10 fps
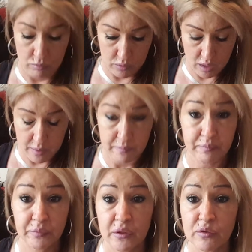okay.
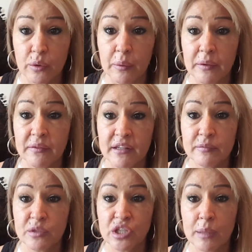So anyway, that's my
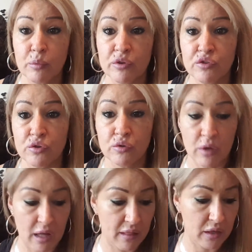Shea Moisture
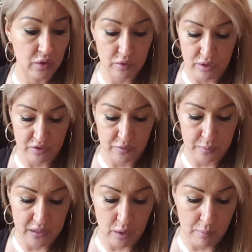eyeliner. I just put
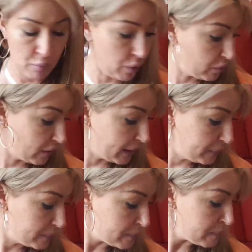that on my waterline.
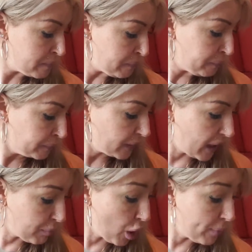I
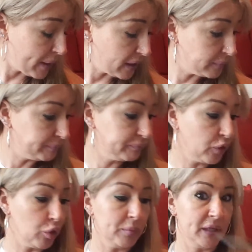brought my
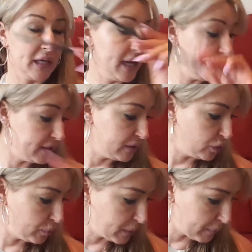Urban Decay in
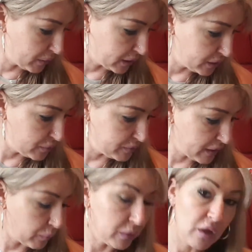here, but I'm not going to use
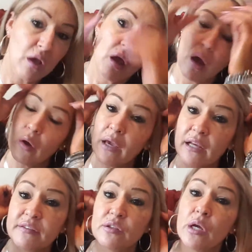that one. Okay,
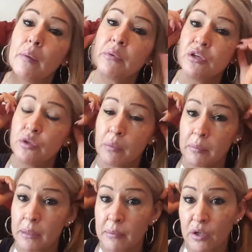so now I'm going to do my
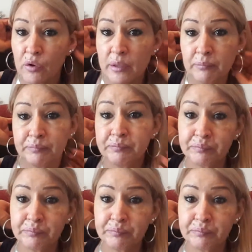BB cream.